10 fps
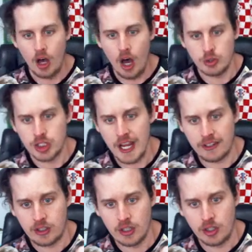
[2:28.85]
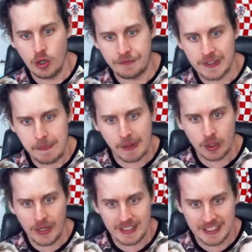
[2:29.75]
Oh, shit. Dude, Filipe
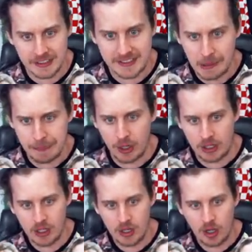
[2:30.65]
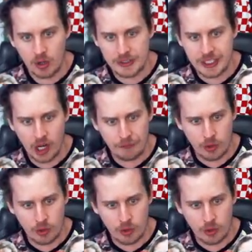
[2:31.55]
Luis, that's a sick ball. What's he go